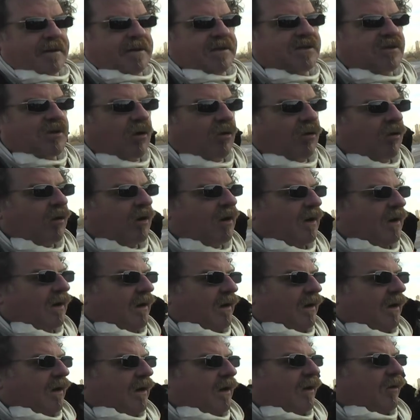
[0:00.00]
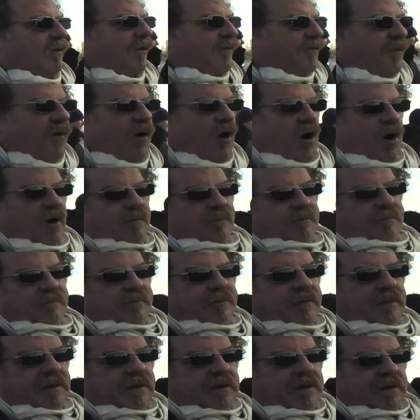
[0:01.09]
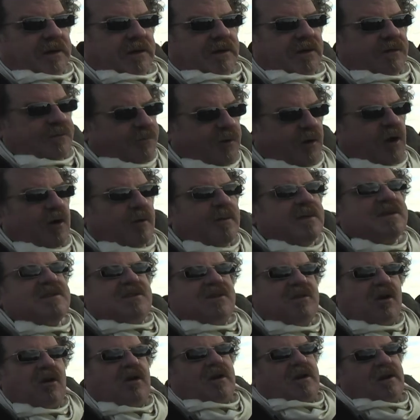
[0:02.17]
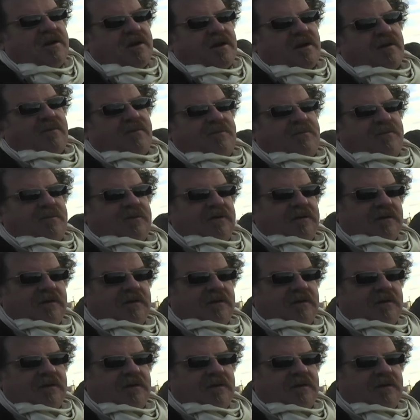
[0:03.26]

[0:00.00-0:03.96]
So, reform. Reform is not enough.